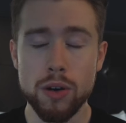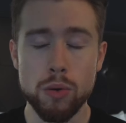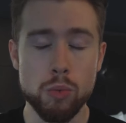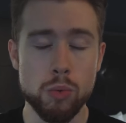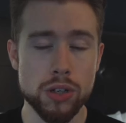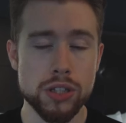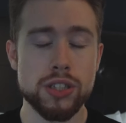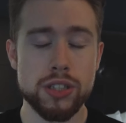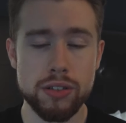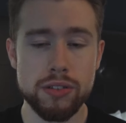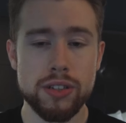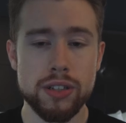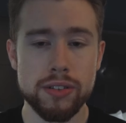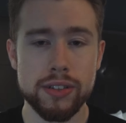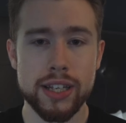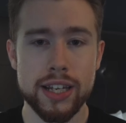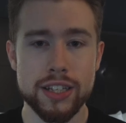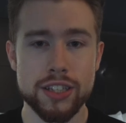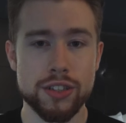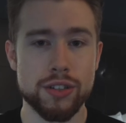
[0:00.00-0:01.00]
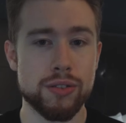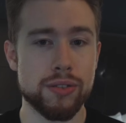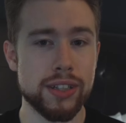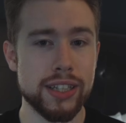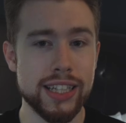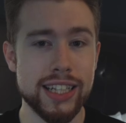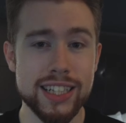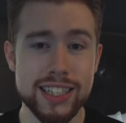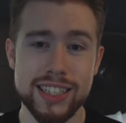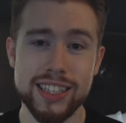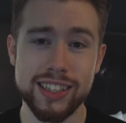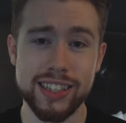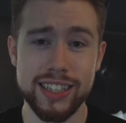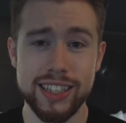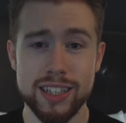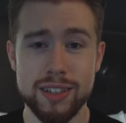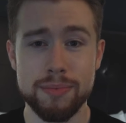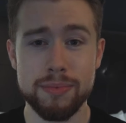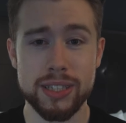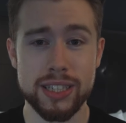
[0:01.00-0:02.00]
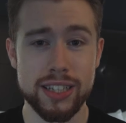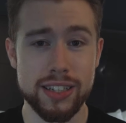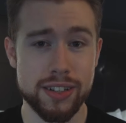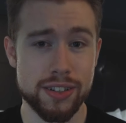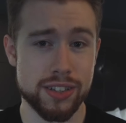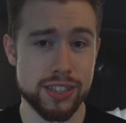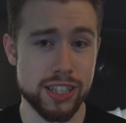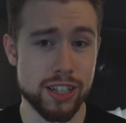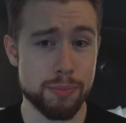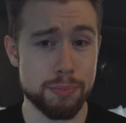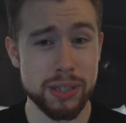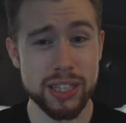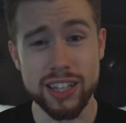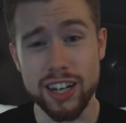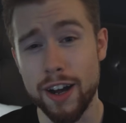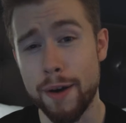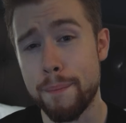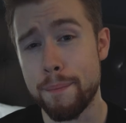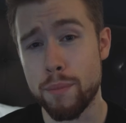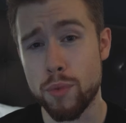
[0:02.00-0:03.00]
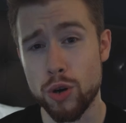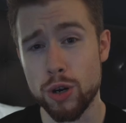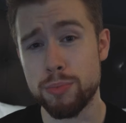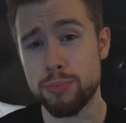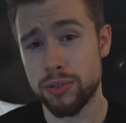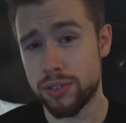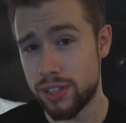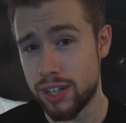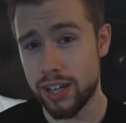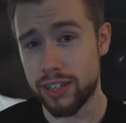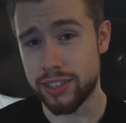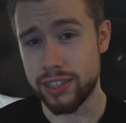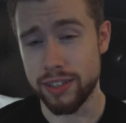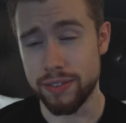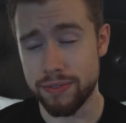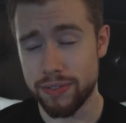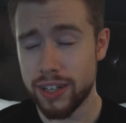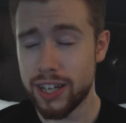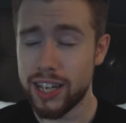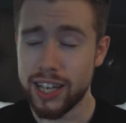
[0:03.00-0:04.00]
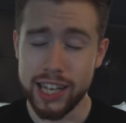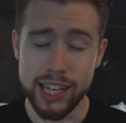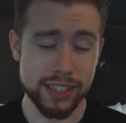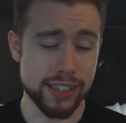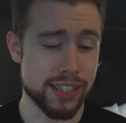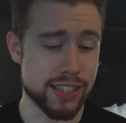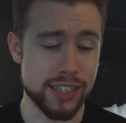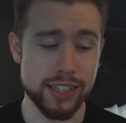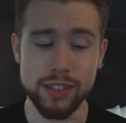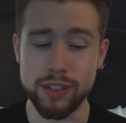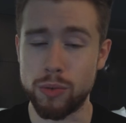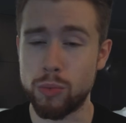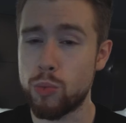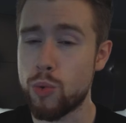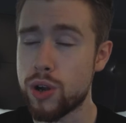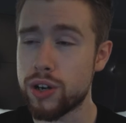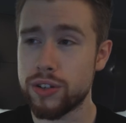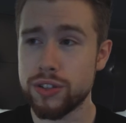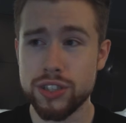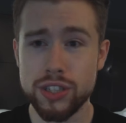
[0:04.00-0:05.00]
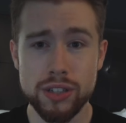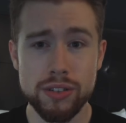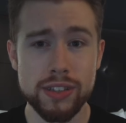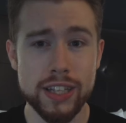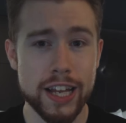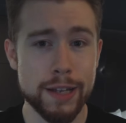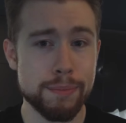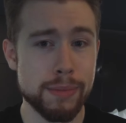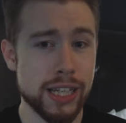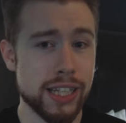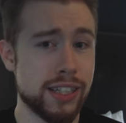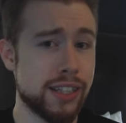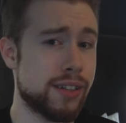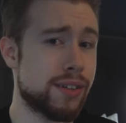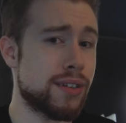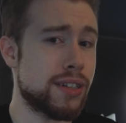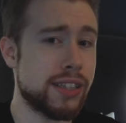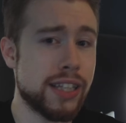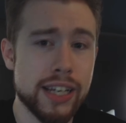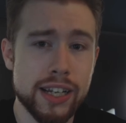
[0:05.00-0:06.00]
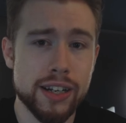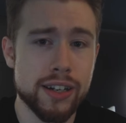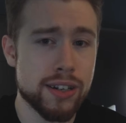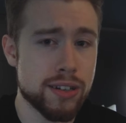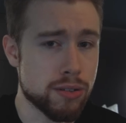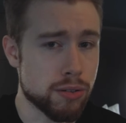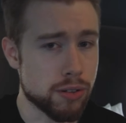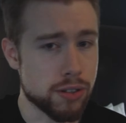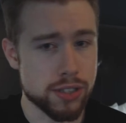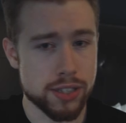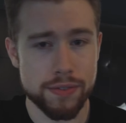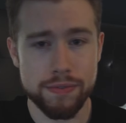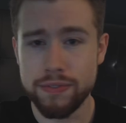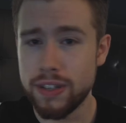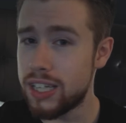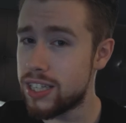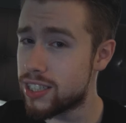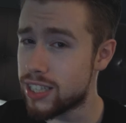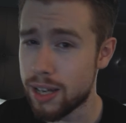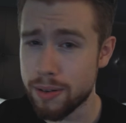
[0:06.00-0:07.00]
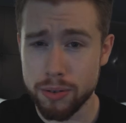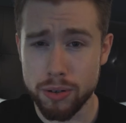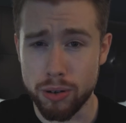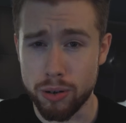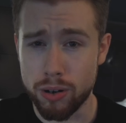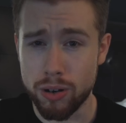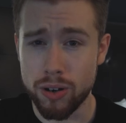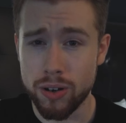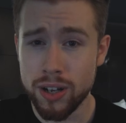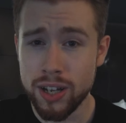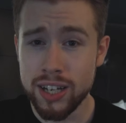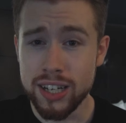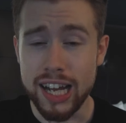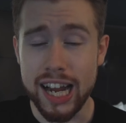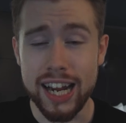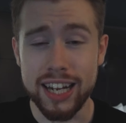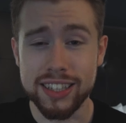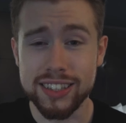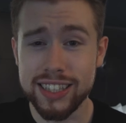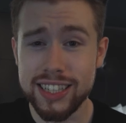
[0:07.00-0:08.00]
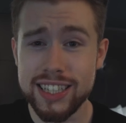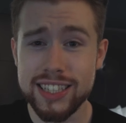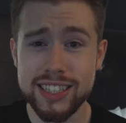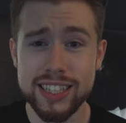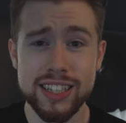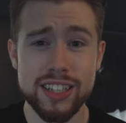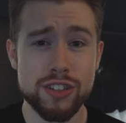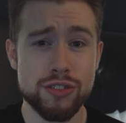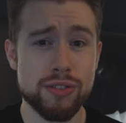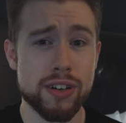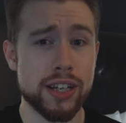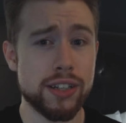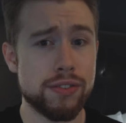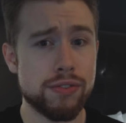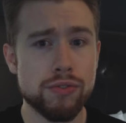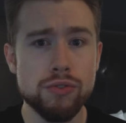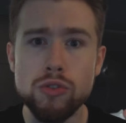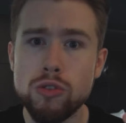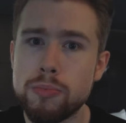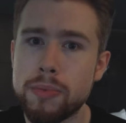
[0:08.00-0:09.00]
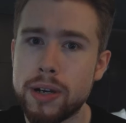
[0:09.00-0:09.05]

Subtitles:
Once you do this, you're instantly going to see yourself become more productive. And listen, the one or two that I made here and there, or as a FaceTime call, I at least didn't try and fool